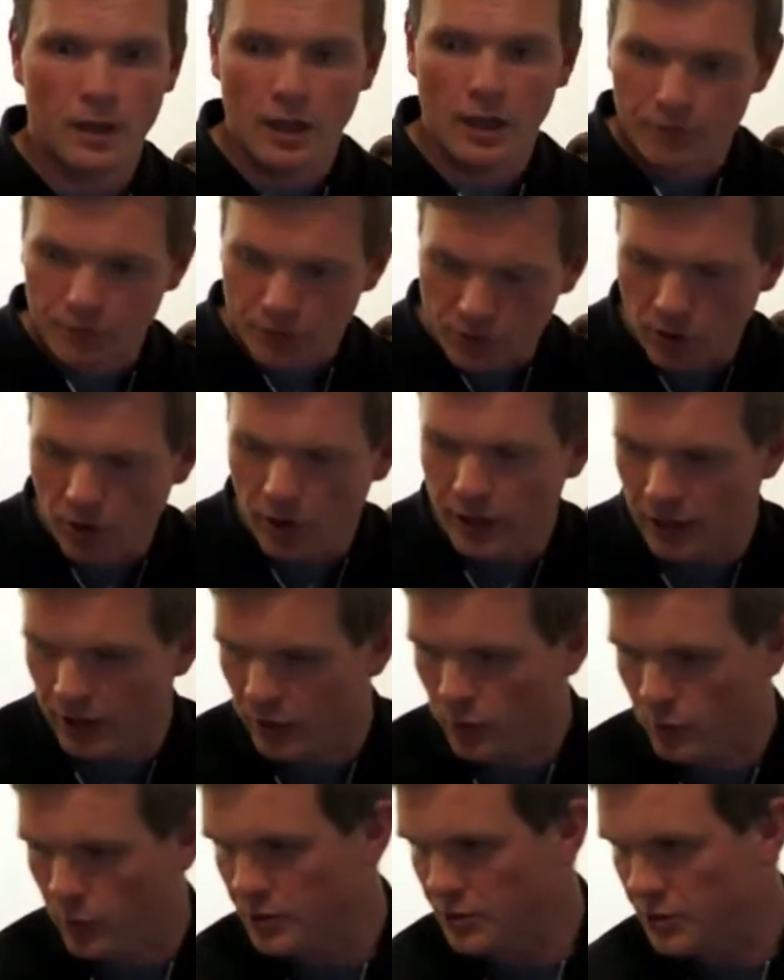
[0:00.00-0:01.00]
If you've got any other
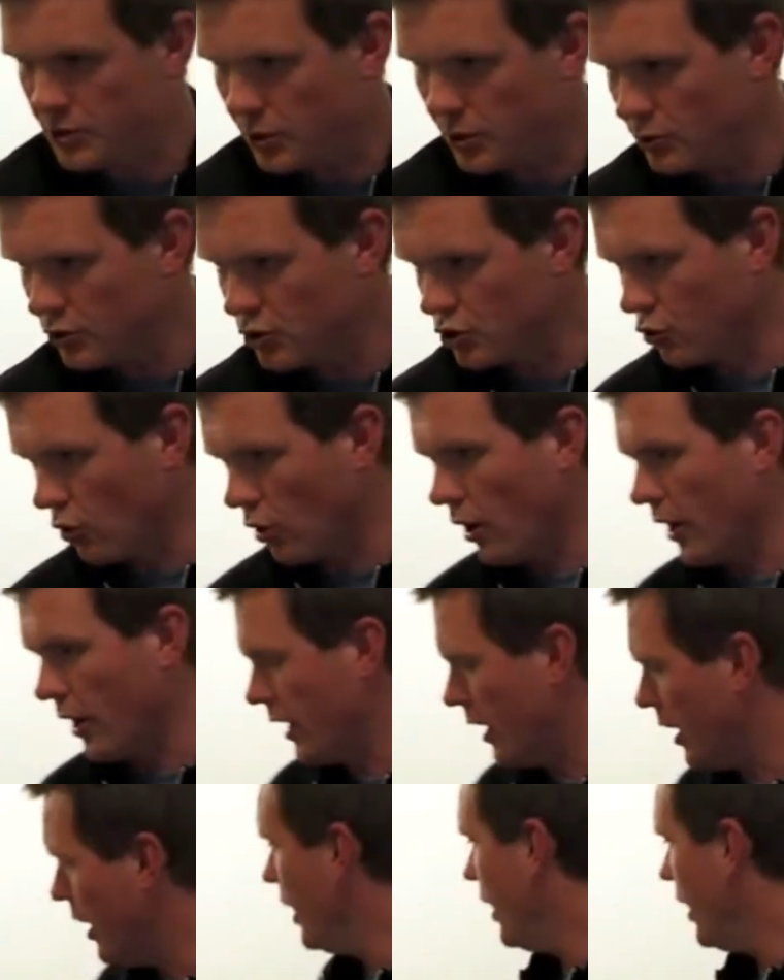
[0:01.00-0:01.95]
questions, I'll try